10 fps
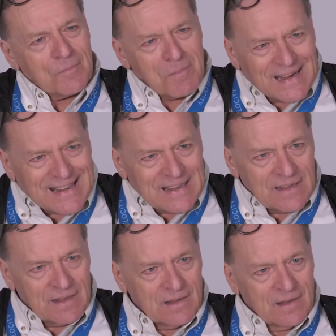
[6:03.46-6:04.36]

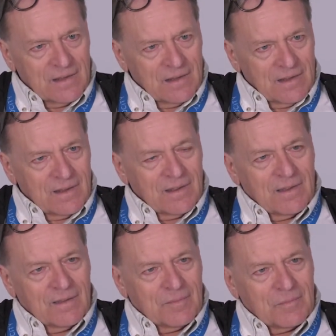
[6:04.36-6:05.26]
Committee,
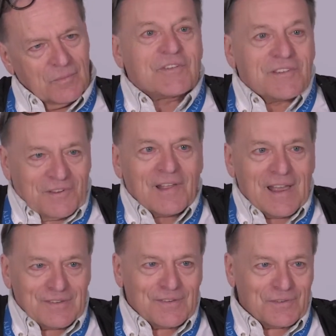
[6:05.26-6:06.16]
which still
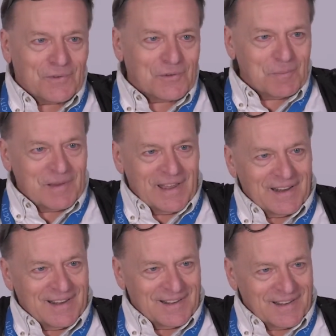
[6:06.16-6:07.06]
has the Social
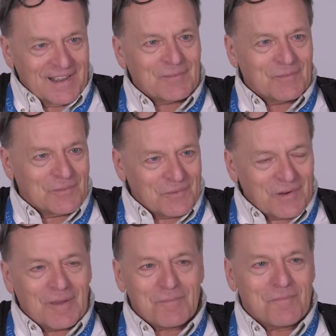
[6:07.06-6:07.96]
Planning, and
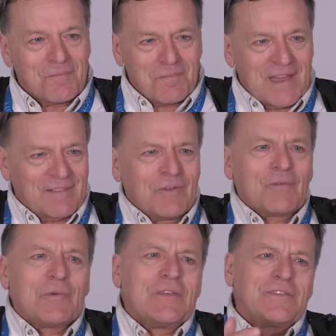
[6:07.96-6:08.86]

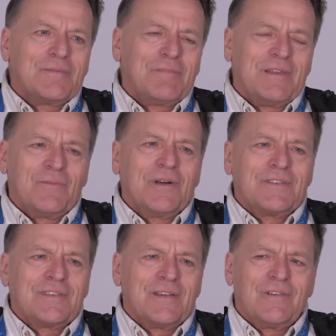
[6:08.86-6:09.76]
we used to meet
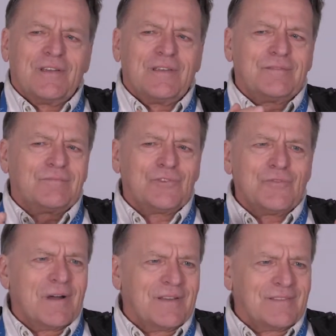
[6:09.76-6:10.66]
once every
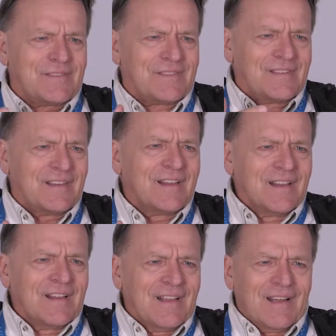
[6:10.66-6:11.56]
2 months, and
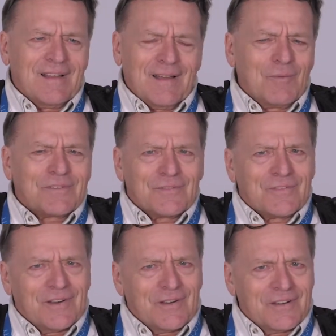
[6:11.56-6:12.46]
I wasn't
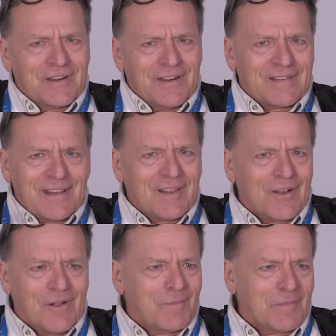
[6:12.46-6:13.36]
very good at
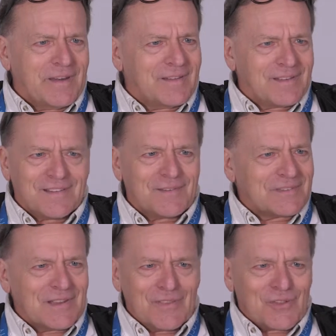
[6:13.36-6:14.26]
attending all the meetings because it
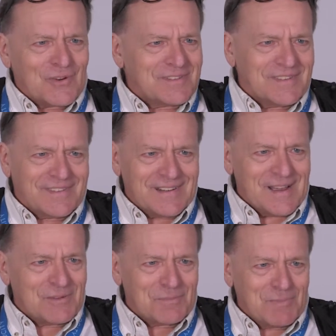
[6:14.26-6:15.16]
was on Thursdays and
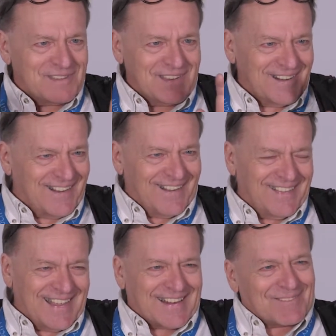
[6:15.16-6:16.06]
I was busy and
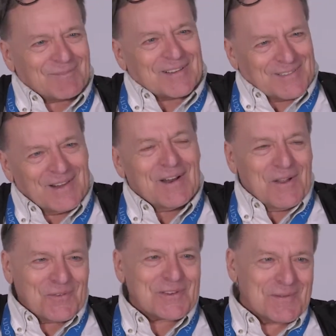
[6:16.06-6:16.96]
all that. But
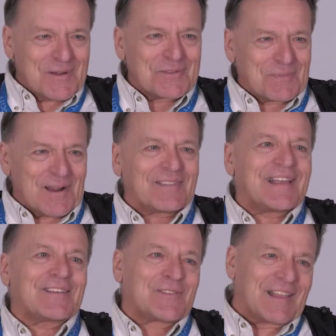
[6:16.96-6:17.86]
for the most part,
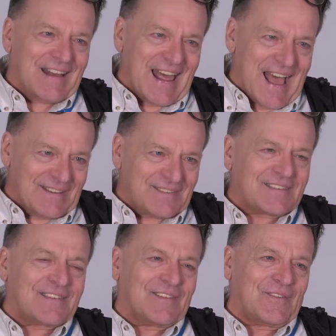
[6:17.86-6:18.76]
that's the
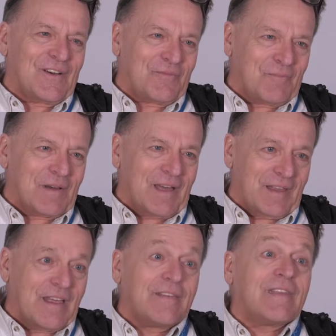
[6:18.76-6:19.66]
last of my...
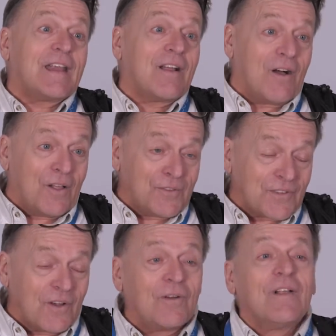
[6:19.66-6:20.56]
And then
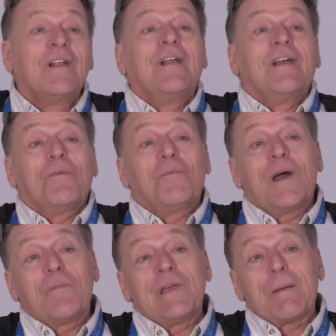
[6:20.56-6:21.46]
also,
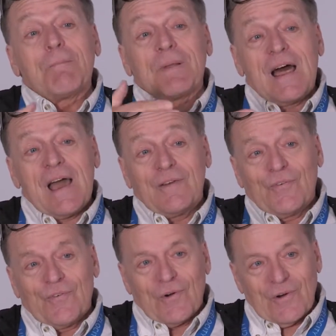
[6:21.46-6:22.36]
when we applied
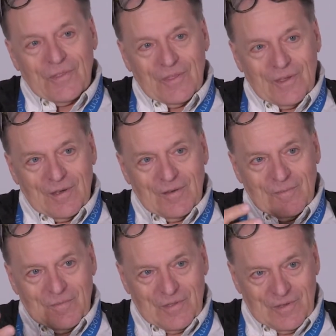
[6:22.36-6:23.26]
for
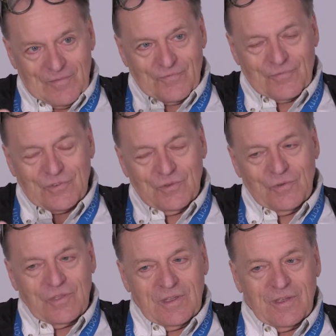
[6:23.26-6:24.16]
the
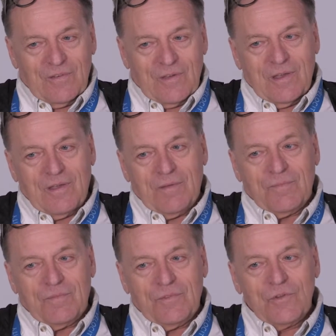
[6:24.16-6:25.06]

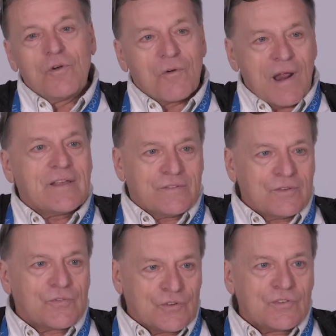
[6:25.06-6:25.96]
New
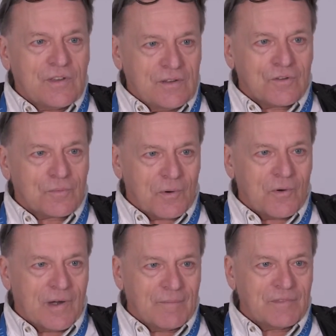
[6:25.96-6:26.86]
Horizons for Seniors
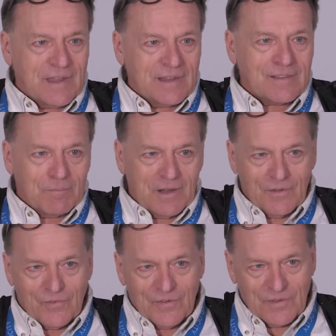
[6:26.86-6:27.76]
program to get the
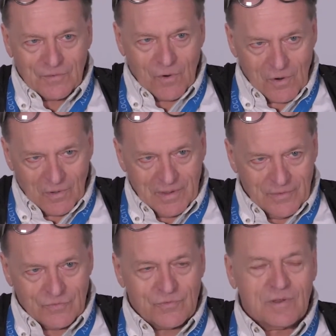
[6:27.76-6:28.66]
money for this oral
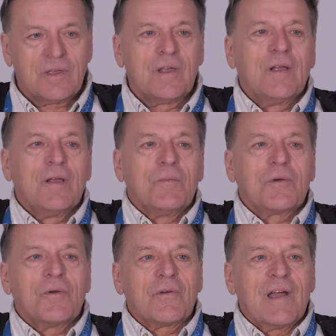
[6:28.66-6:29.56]
history
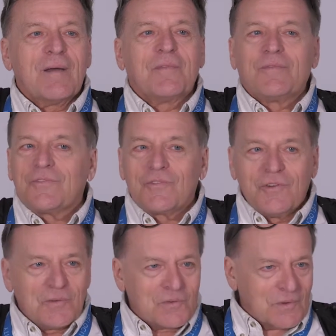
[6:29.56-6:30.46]
program,
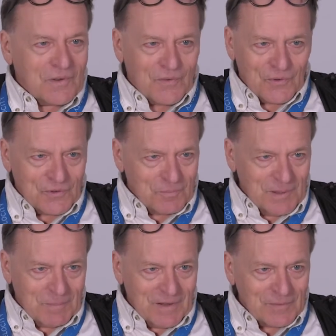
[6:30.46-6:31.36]
Trudy was one of the first
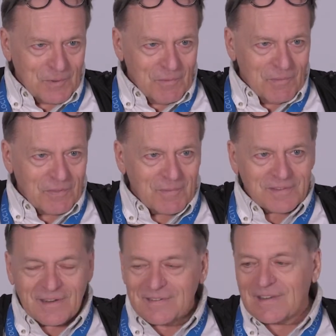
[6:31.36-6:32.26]
people I spoke with
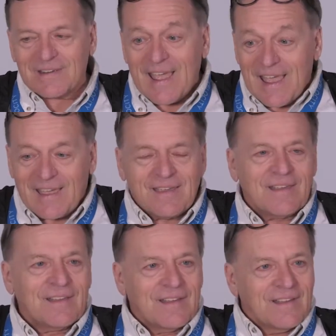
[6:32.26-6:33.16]
because I said, hey,
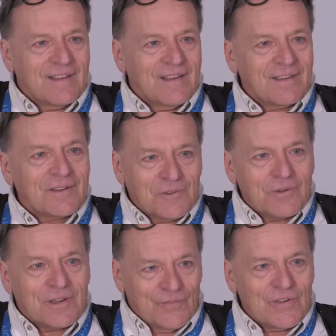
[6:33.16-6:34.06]
you're
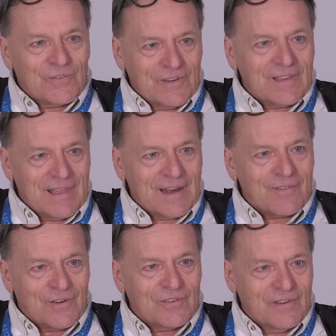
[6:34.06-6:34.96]
doing your 50th
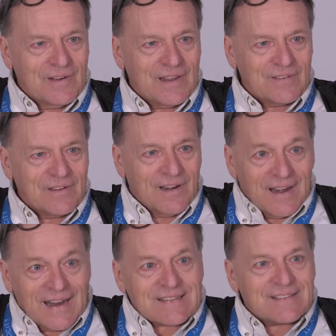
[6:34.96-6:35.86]
anniversary next year,
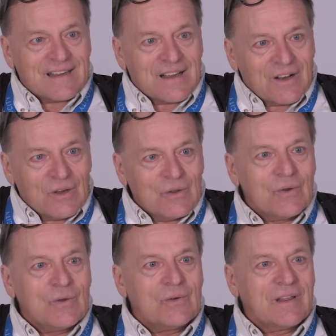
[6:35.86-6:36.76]
let's
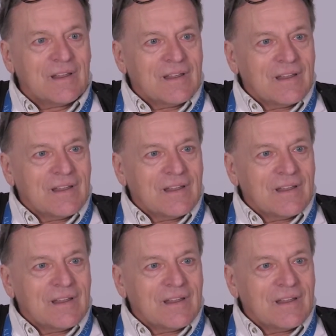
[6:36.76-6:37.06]
include...